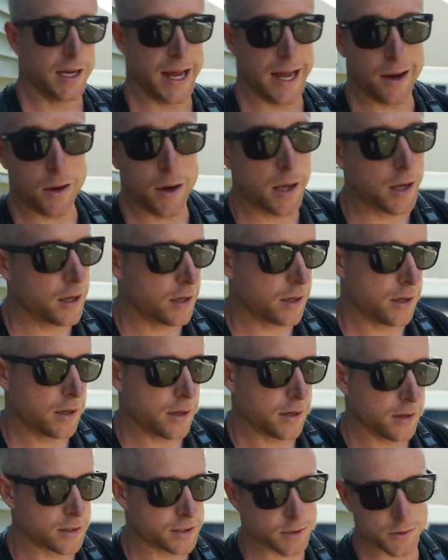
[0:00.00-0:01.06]
Now,
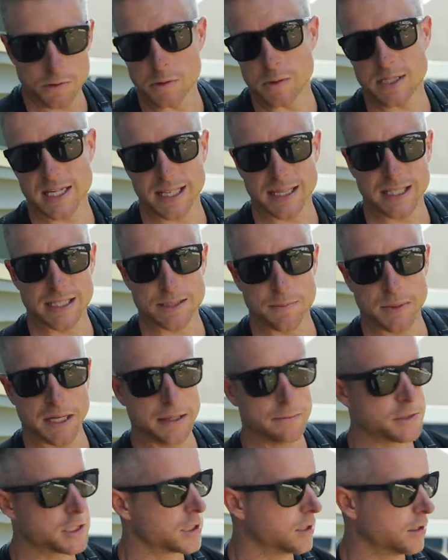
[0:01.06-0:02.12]
as soon as we set these
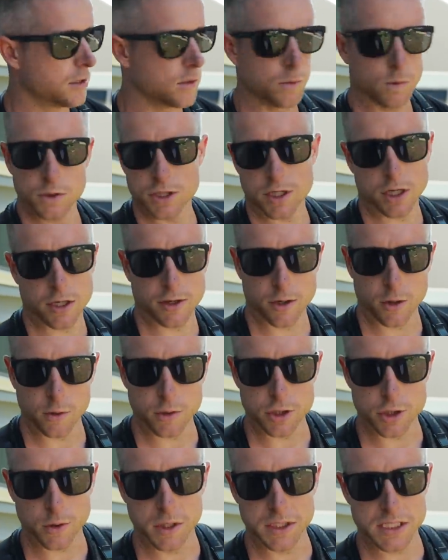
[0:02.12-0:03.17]
beams, we'll start throwing
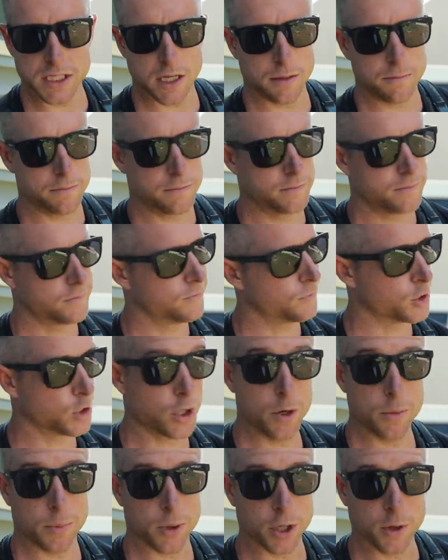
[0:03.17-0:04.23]
joists up. Should
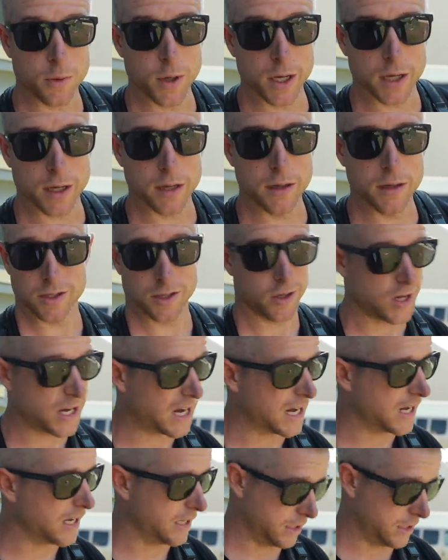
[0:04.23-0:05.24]
go pretty quick. It's a little hot.